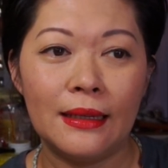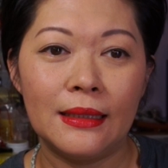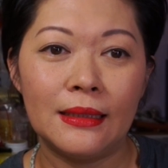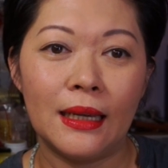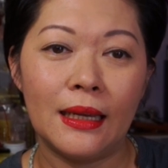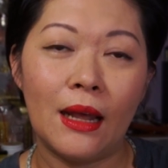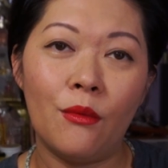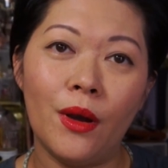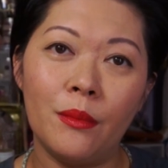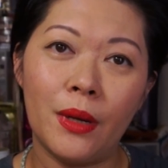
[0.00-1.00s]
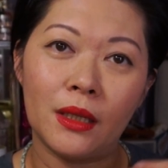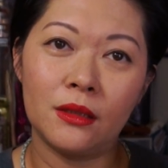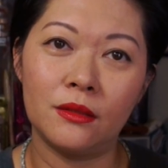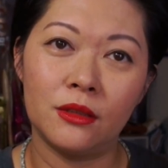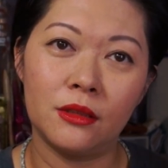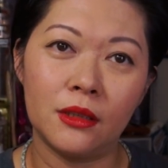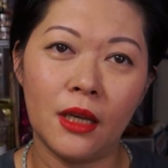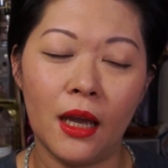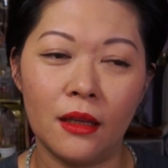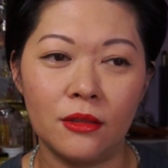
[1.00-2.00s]
and then I went back
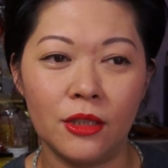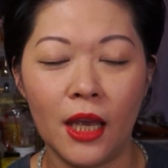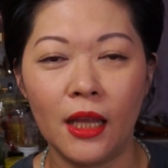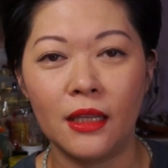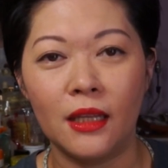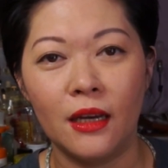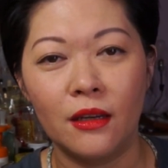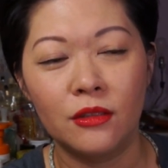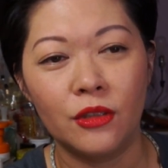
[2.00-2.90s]
to Canada